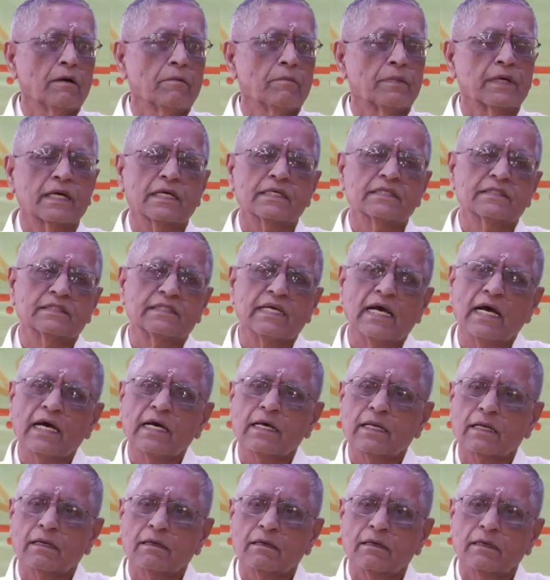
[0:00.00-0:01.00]
Because they
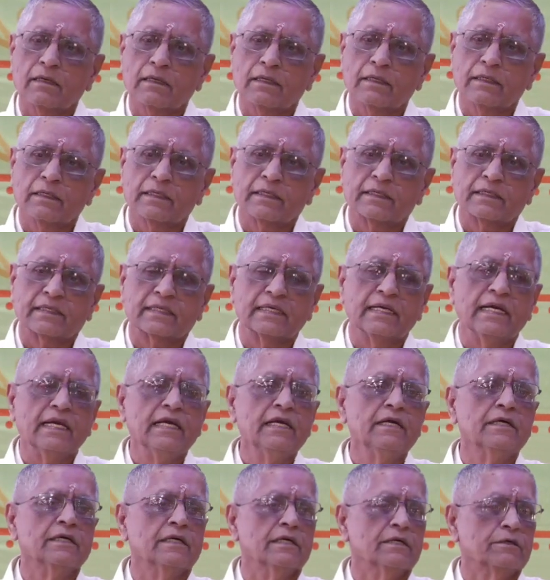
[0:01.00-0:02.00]
are
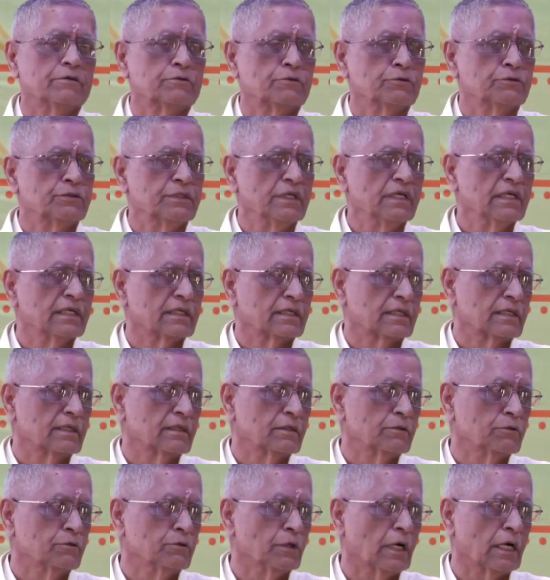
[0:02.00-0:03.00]
trained to think,
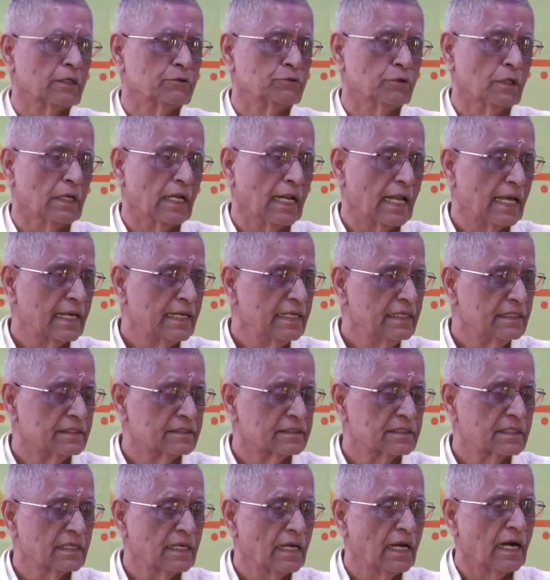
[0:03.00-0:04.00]
you know, on the
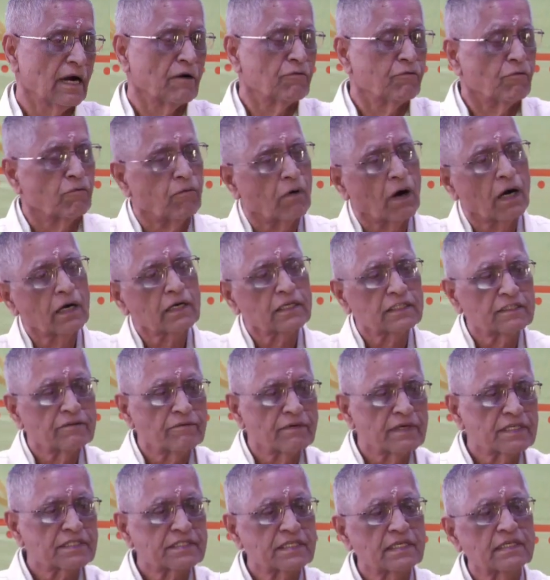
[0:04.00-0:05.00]
lines of what the
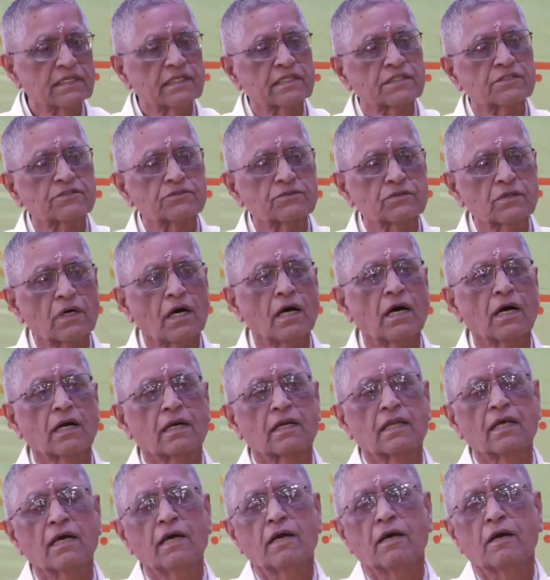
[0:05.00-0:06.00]
Westerners
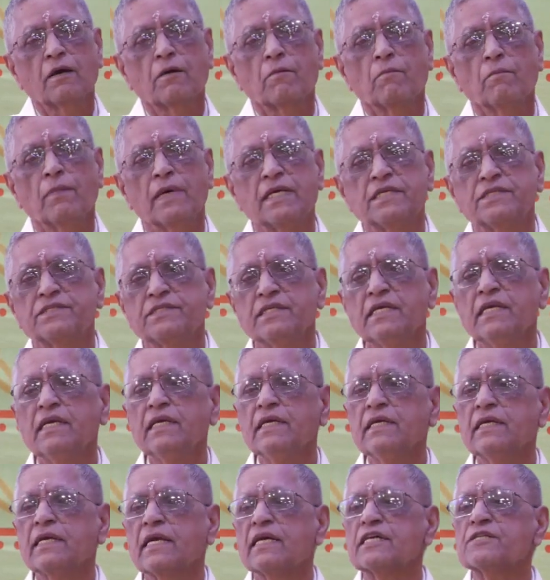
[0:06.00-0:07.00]
thought by
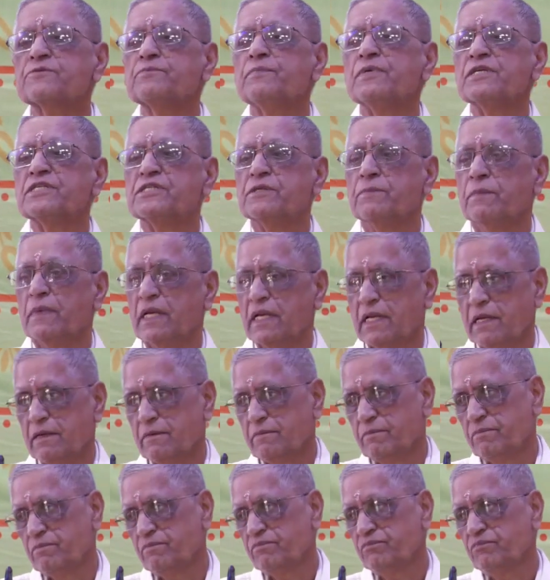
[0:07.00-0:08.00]
seeing a specimen.
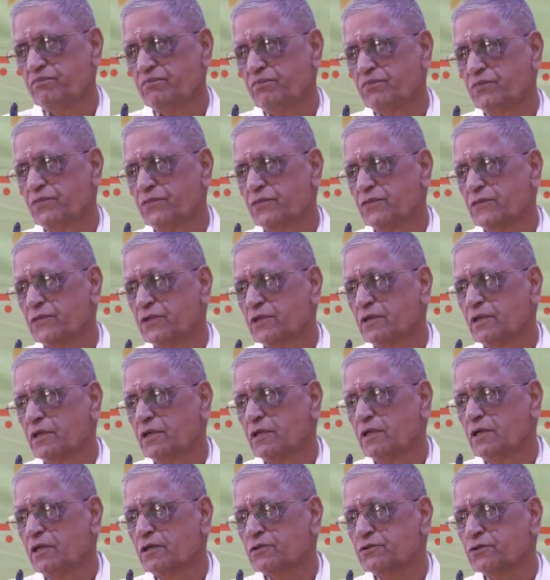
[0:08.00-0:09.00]

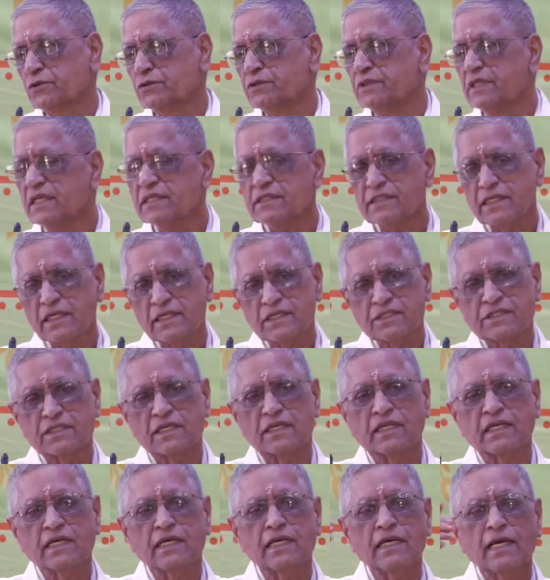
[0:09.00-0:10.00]
So this
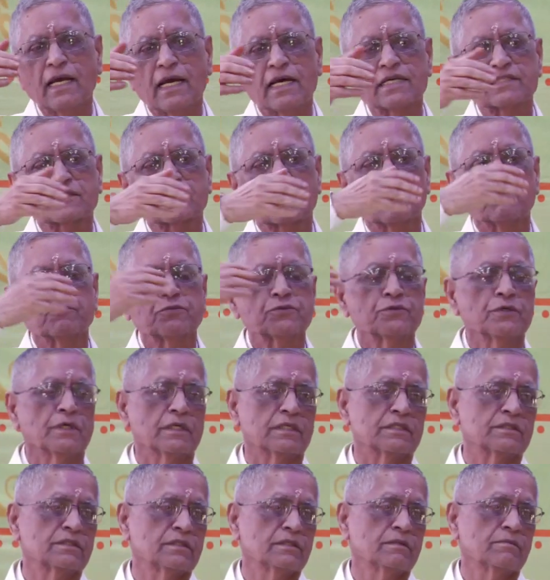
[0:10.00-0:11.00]
history has come to
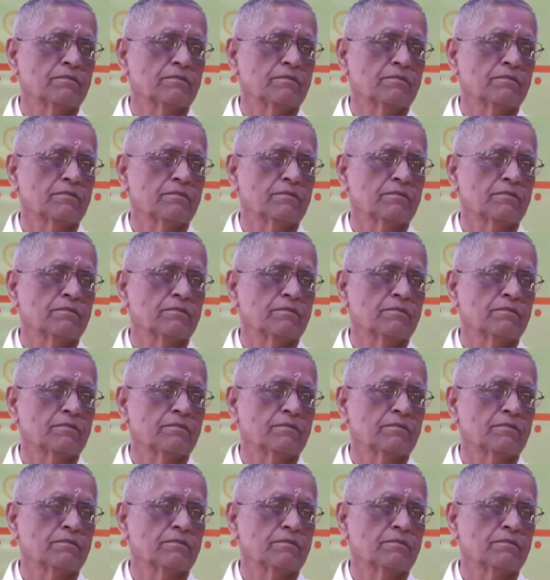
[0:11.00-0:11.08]
us